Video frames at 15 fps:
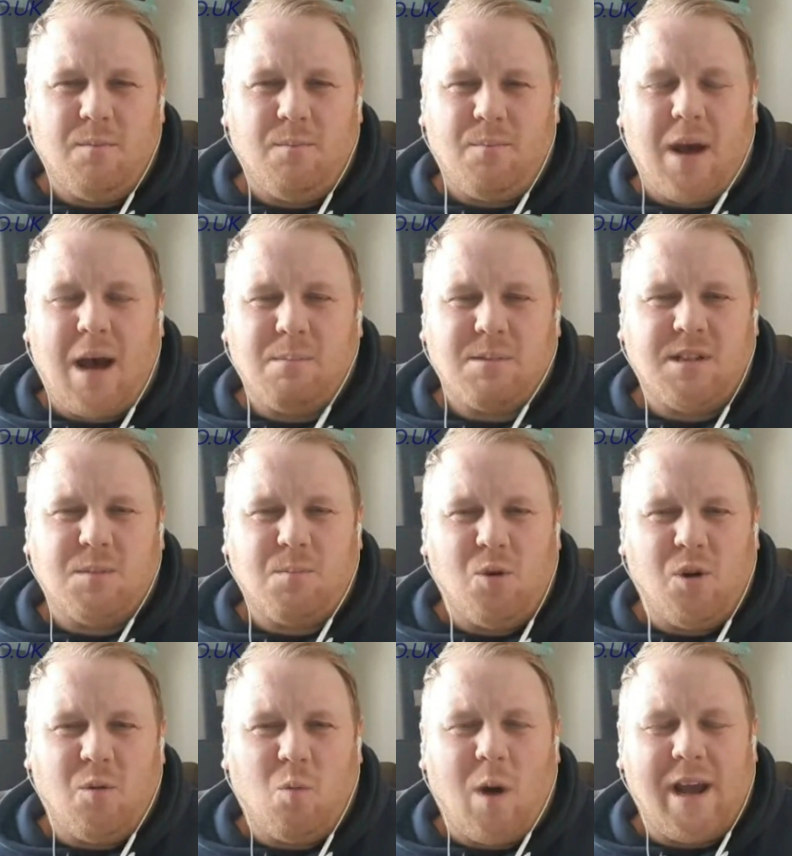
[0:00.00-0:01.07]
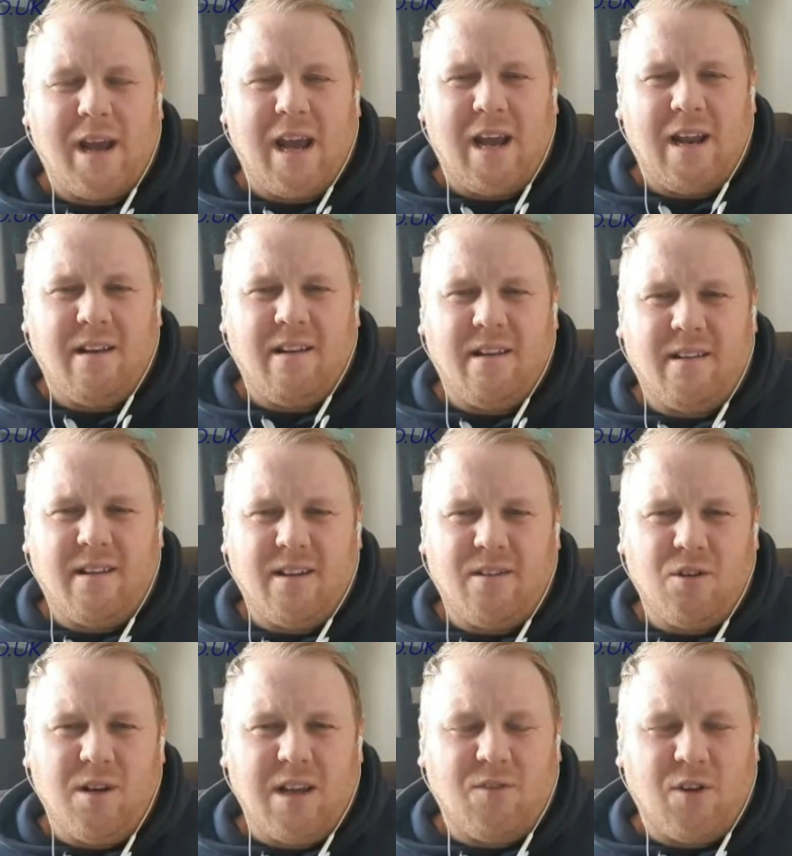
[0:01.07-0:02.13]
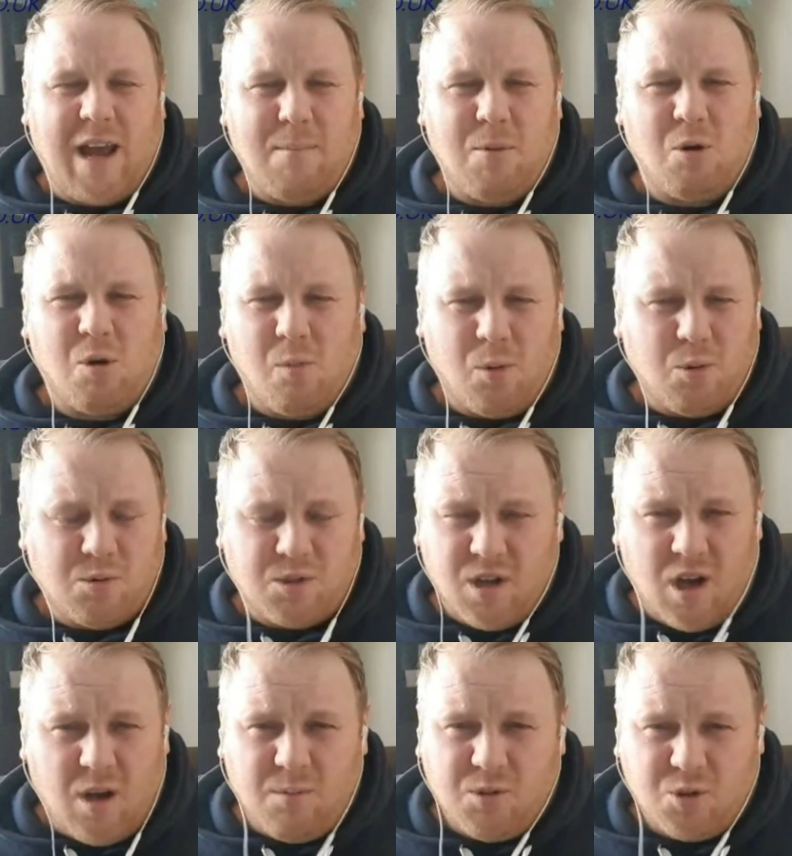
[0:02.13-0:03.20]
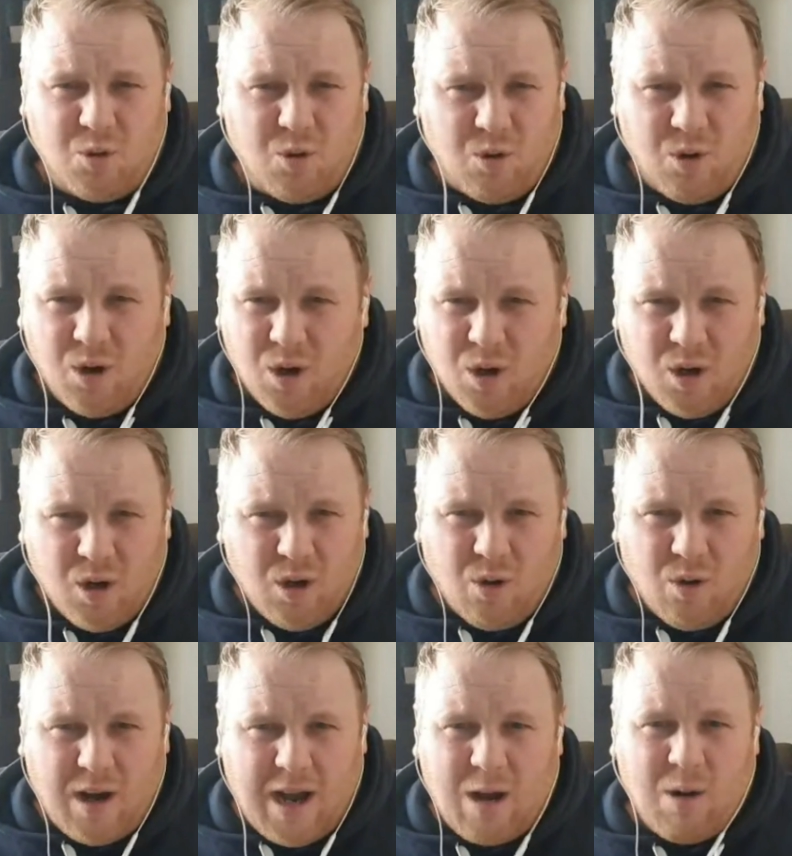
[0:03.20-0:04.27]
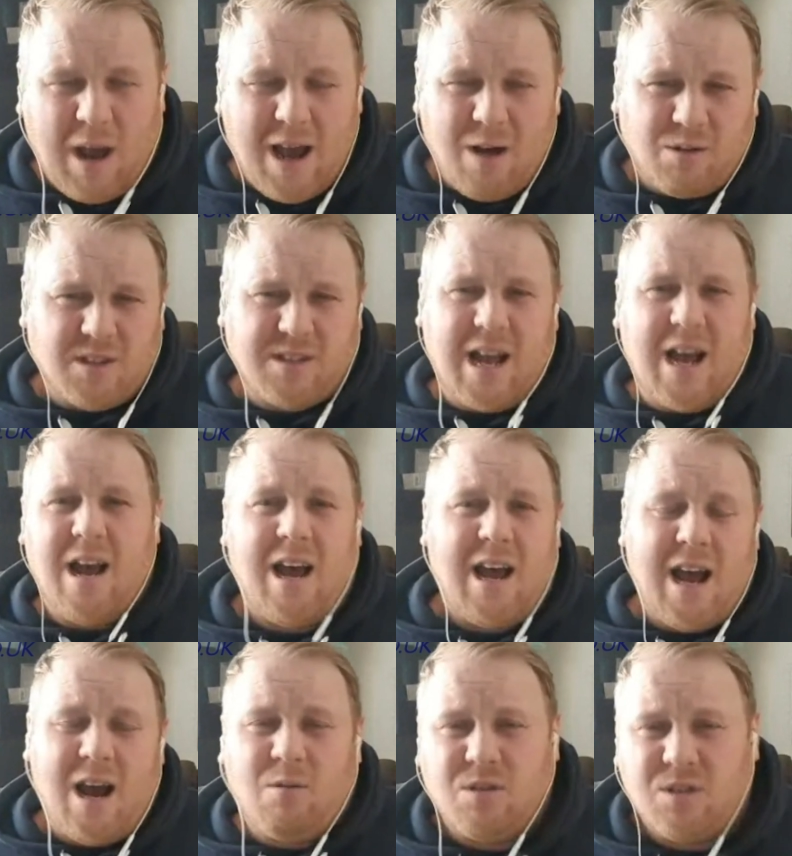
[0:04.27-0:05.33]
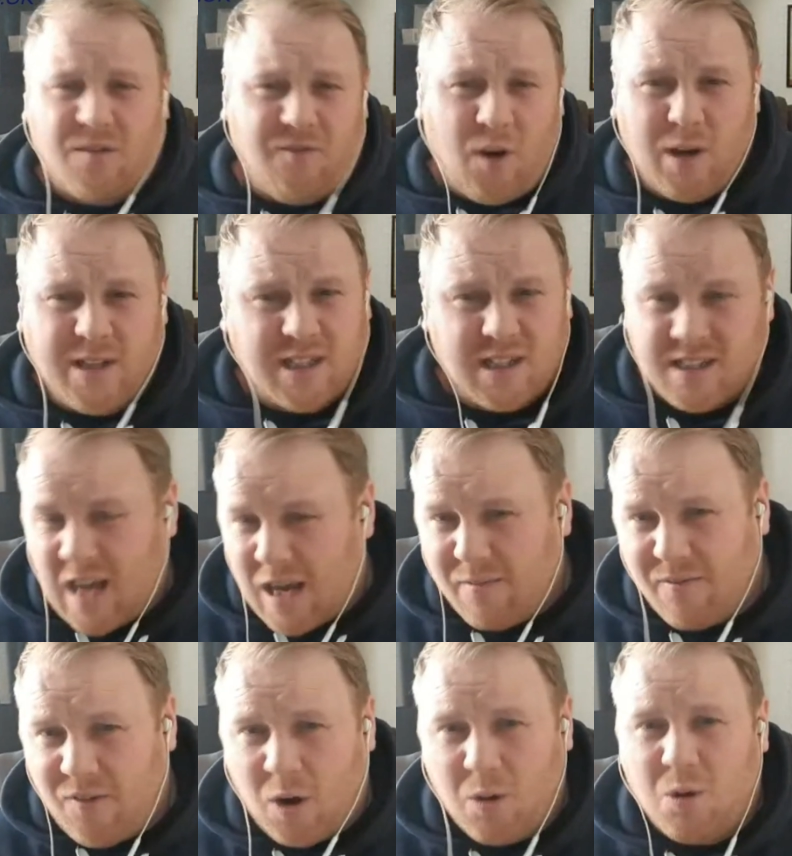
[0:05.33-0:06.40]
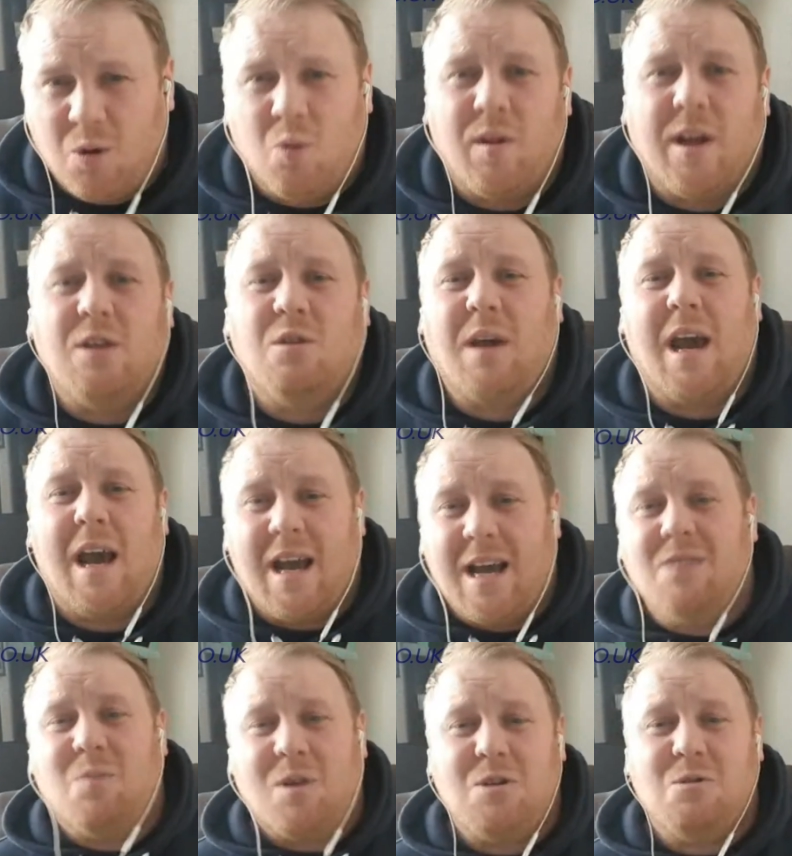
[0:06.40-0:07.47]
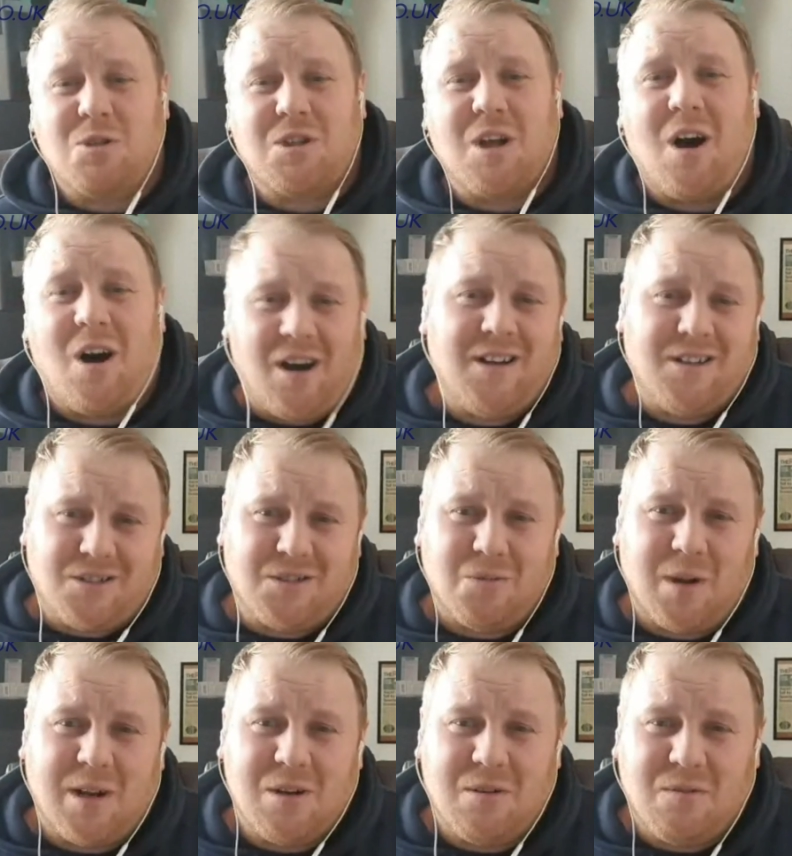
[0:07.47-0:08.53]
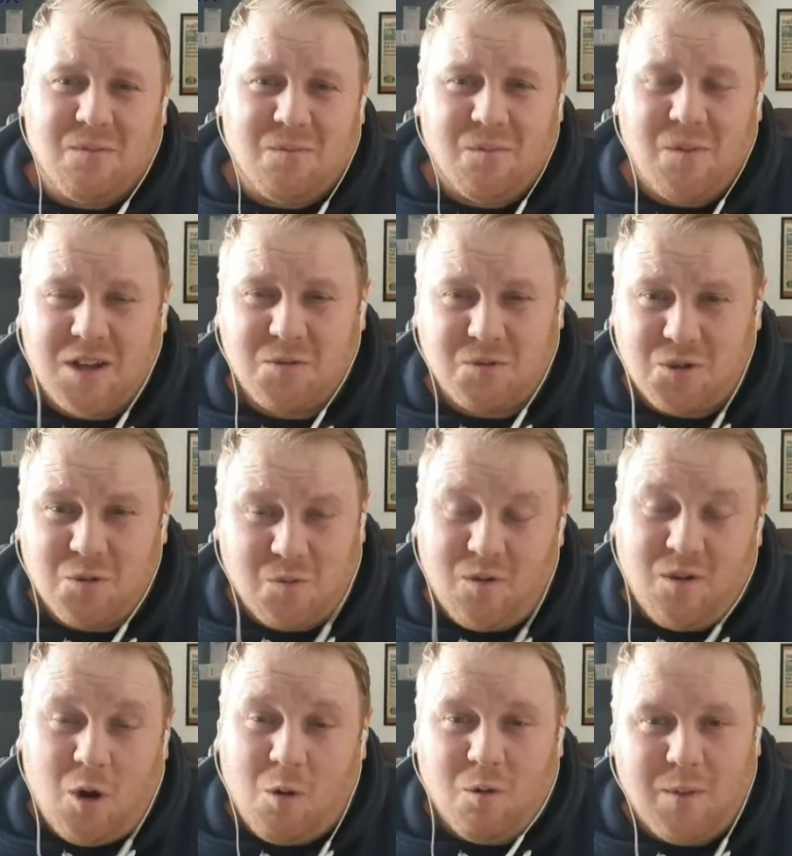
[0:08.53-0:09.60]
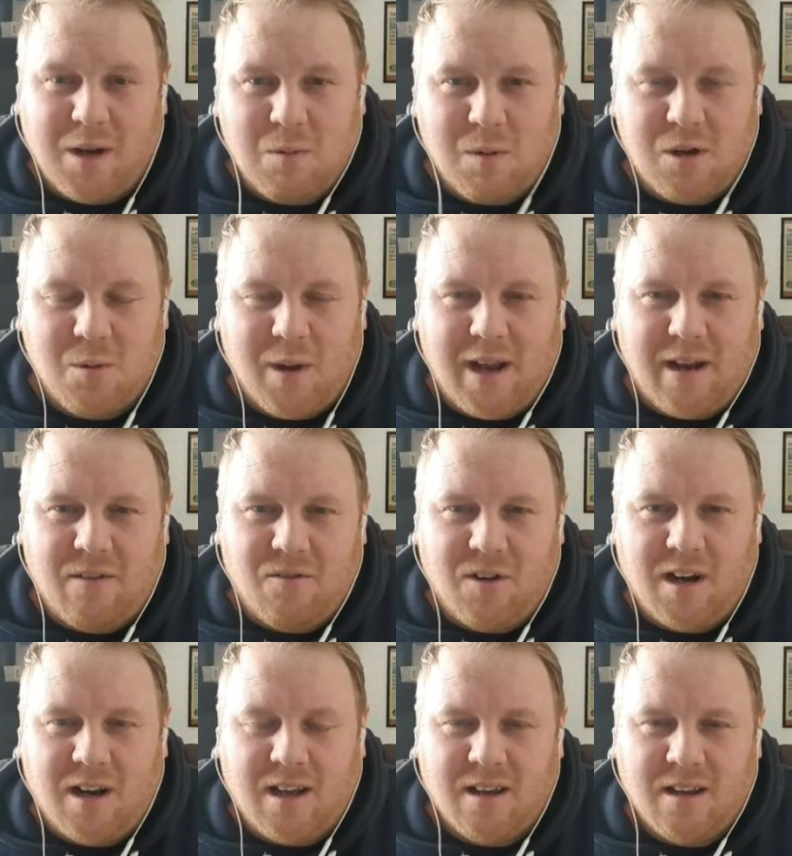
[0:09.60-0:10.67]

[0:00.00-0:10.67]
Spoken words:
perhaps disappointed the way it ended. Did you leave on amicable terms, or how does the phone, is it the same phone call that you get when you start as to ultimately when you end, really?